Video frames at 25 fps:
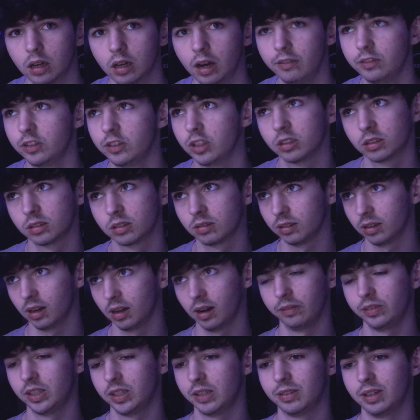
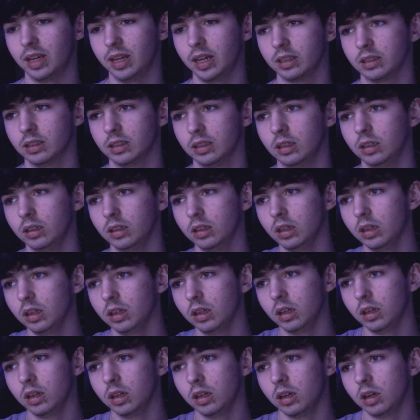I've never liked it.
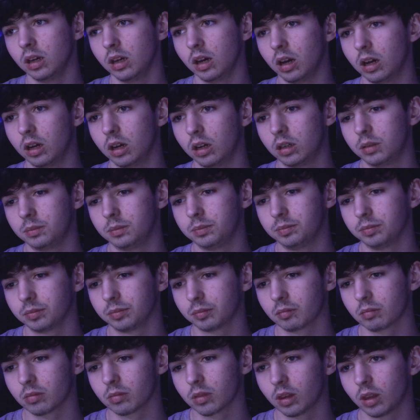
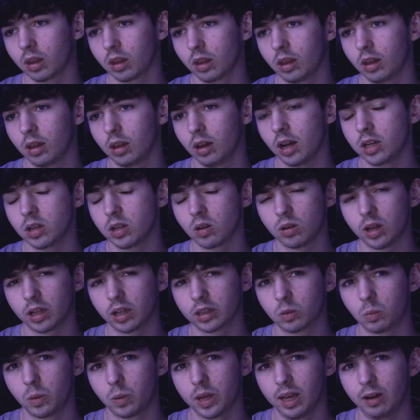I don't like
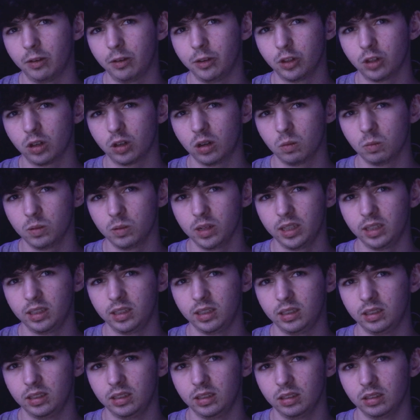the way how you can't
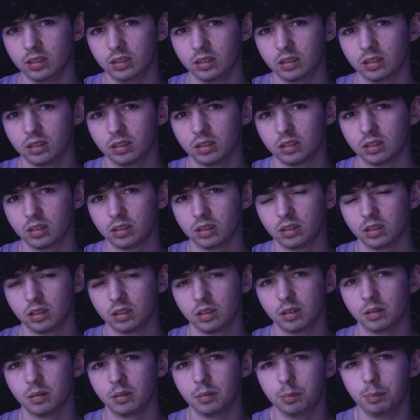really
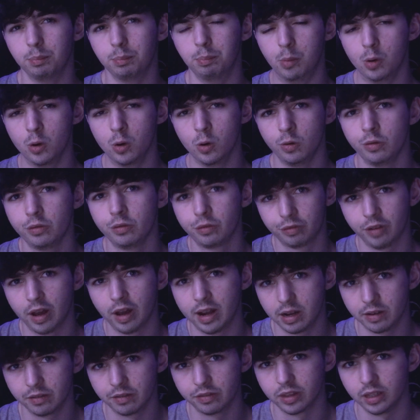move
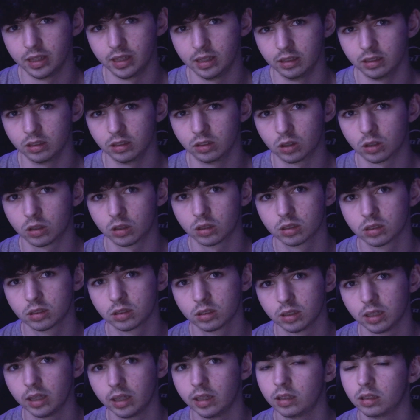any of the docs
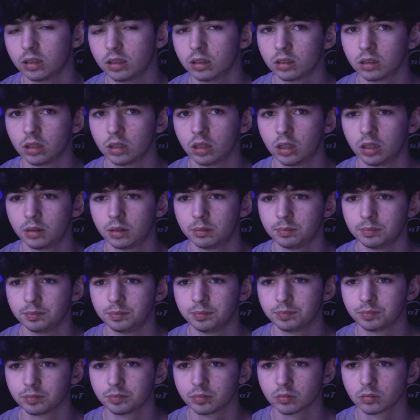in
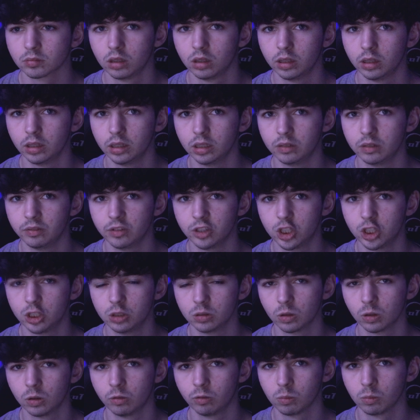DaVinci
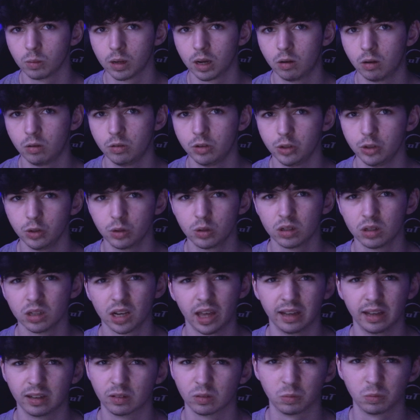Resolve around. You can
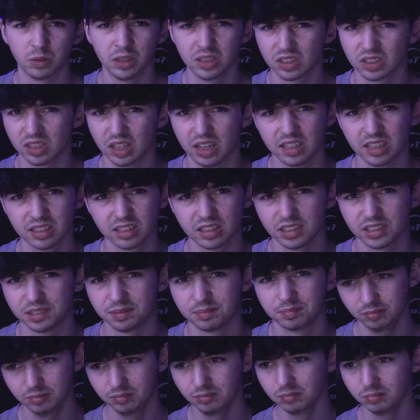like resize
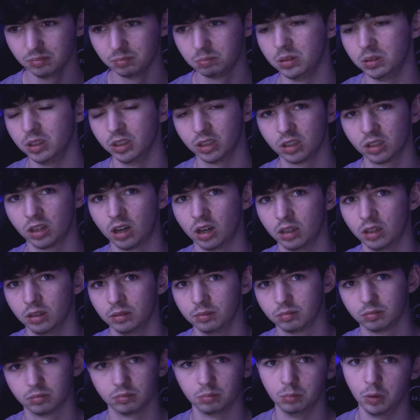them, but you can't
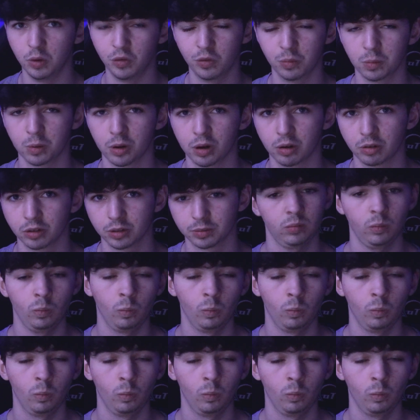move them around.